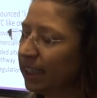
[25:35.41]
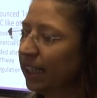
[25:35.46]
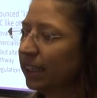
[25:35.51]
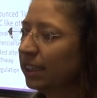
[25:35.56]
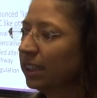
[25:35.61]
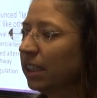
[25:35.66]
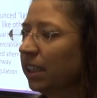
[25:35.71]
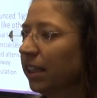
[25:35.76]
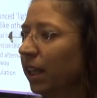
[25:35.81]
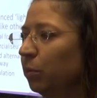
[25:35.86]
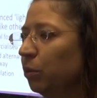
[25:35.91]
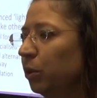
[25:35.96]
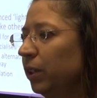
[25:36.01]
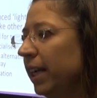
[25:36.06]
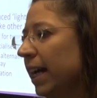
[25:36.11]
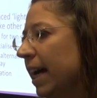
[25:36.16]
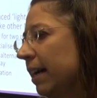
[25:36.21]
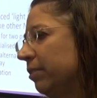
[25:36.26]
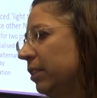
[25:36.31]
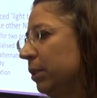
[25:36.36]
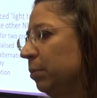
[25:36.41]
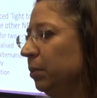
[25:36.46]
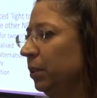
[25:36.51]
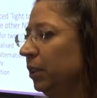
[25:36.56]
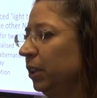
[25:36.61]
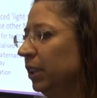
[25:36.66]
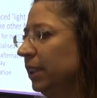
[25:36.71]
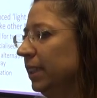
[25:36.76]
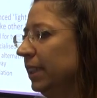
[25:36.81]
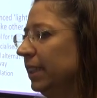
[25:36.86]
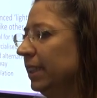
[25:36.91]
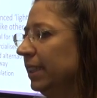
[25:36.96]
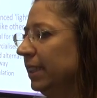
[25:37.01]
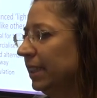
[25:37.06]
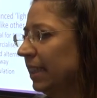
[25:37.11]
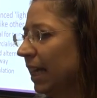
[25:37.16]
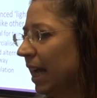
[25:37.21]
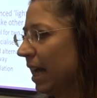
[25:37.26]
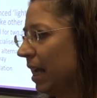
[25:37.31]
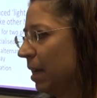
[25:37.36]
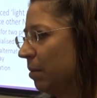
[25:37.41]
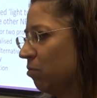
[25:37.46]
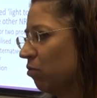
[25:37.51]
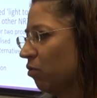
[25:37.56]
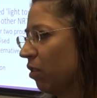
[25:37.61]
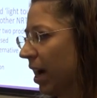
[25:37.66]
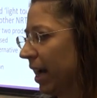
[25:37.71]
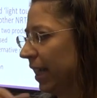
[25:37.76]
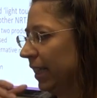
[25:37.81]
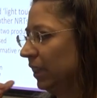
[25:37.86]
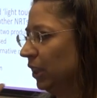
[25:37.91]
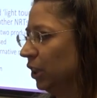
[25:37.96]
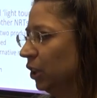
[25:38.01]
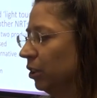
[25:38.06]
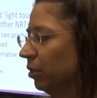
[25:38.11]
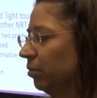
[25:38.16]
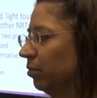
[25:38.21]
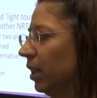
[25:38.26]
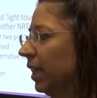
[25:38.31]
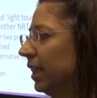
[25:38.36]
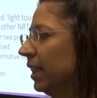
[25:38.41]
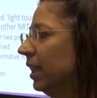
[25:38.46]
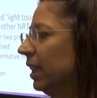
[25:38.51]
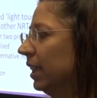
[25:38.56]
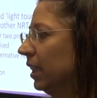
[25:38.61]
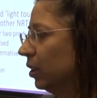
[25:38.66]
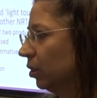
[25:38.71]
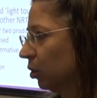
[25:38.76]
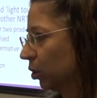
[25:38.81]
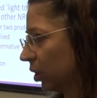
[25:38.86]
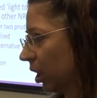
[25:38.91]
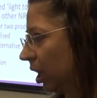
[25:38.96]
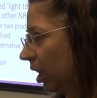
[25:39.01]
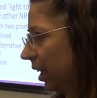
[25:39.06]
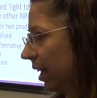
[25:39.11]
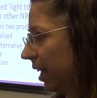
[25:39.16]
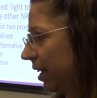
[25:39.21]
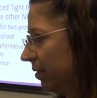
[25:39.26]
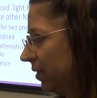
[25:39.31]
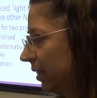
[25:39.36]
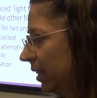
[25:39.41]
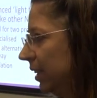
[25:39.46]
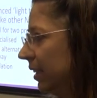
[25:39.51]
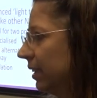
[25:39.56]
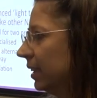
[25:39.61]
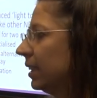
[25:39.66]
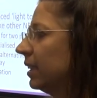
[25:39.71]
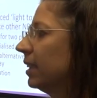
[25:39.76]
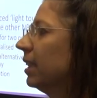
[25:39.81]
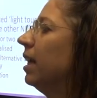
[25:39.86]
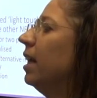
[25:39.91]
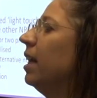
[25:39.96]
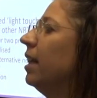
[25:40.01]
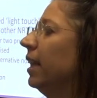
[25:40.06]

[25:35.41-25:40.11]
And so they wouldn't have to produce the same range of like clinical trial evidence.